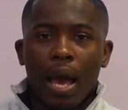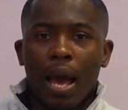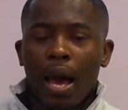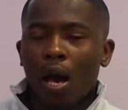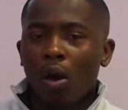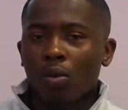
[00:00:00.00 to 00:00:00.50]

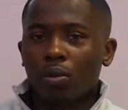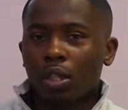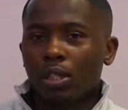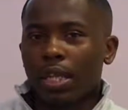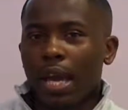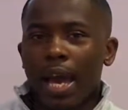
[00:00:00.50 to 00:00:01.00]
how
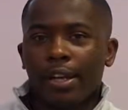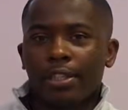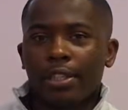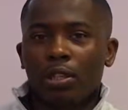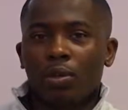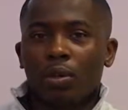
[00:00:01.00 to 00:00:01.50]
does that
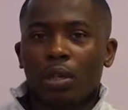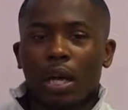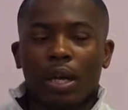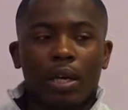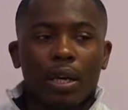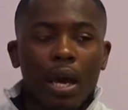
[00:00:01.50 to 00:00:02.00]
actually look
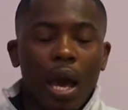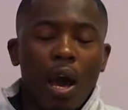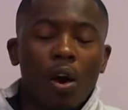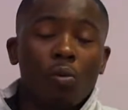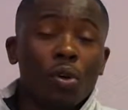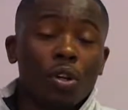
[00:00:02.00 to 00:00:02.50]
like?
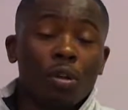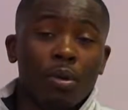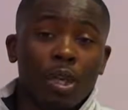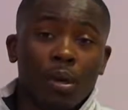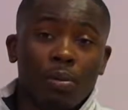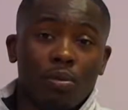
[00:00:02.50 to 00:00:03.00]
How are we going to
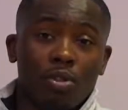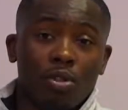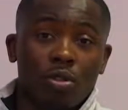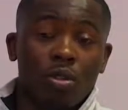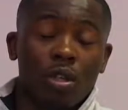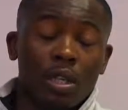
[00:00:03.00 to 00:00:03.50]
be able
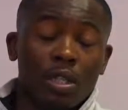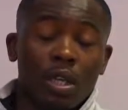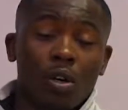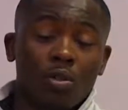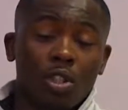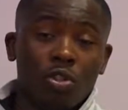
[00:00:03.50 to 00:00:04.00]
to
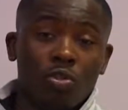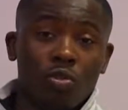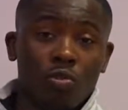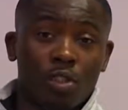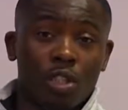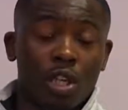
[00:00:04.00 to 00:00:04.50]
tell these
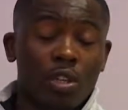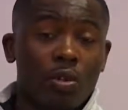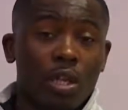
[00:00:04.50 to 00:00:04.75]
stories so that